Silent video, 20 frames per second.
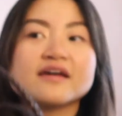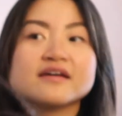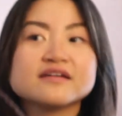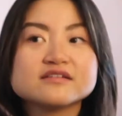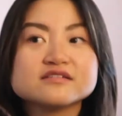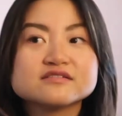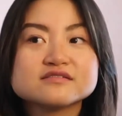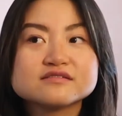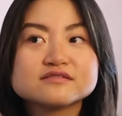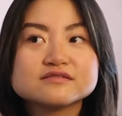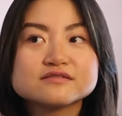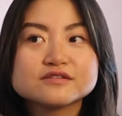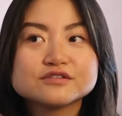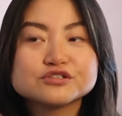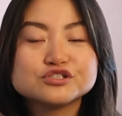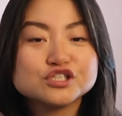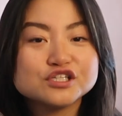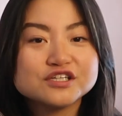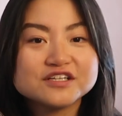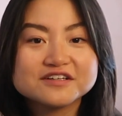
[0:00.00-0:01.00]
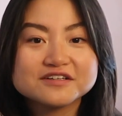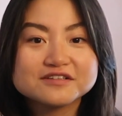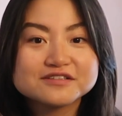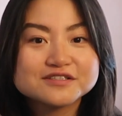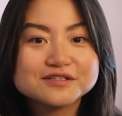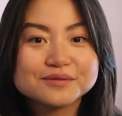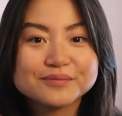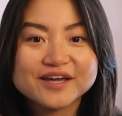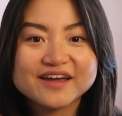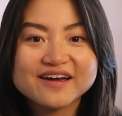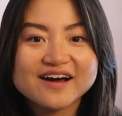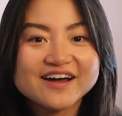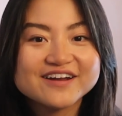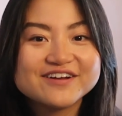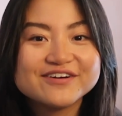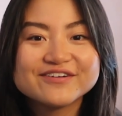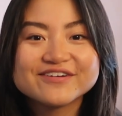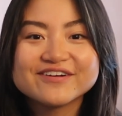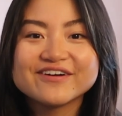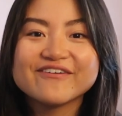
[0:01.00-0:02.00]
is genius to me. I
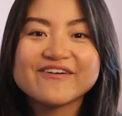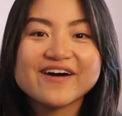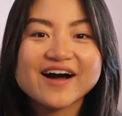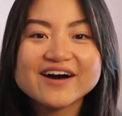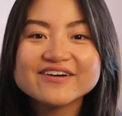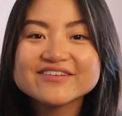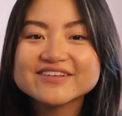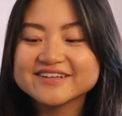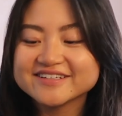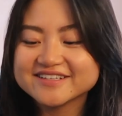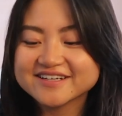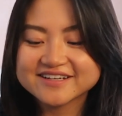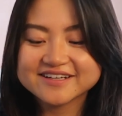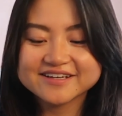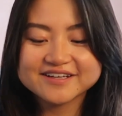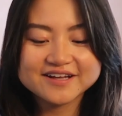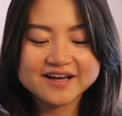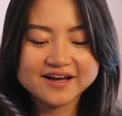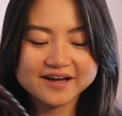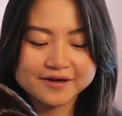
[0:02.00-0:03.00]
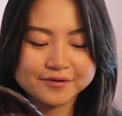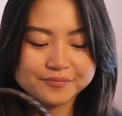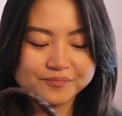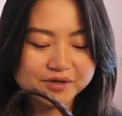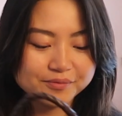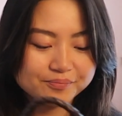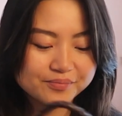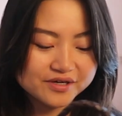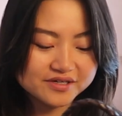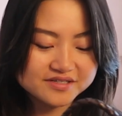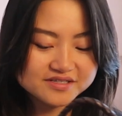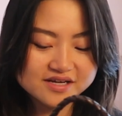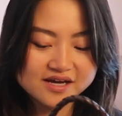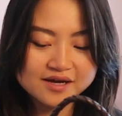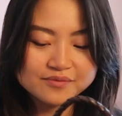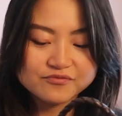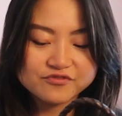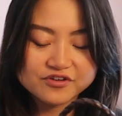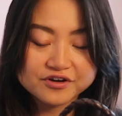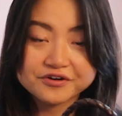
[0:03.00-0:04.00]
don't know how they did it, but
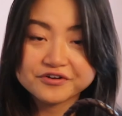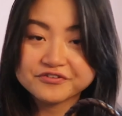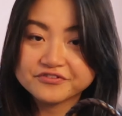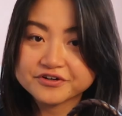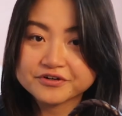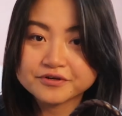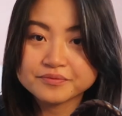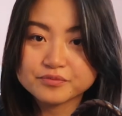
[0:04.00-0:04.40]
I'm very, very